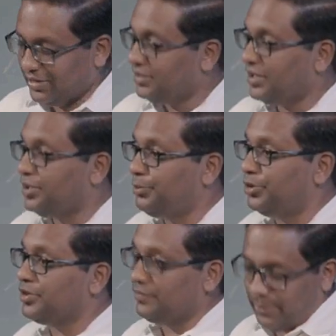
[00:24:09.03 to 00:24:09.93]
We
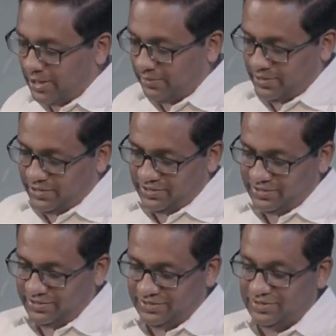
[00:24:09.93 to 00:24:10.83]
decorate,
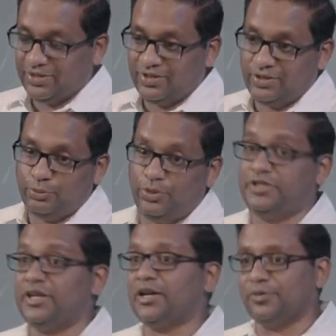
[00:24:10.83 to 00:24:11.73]
we plan,
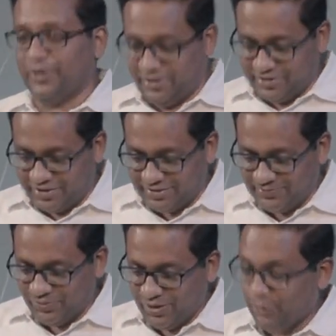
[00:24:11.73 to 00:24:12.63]
we
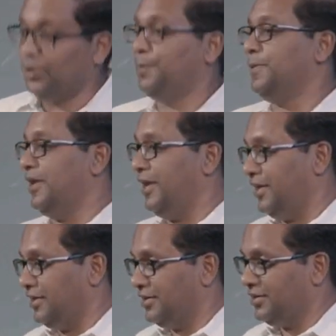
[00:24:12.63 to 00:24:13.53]
pray, we
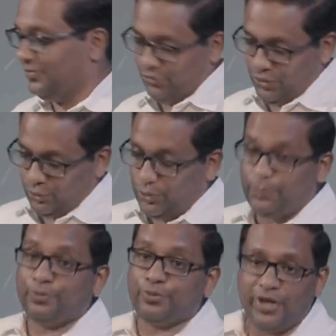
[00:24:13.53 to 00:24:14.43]
save some money.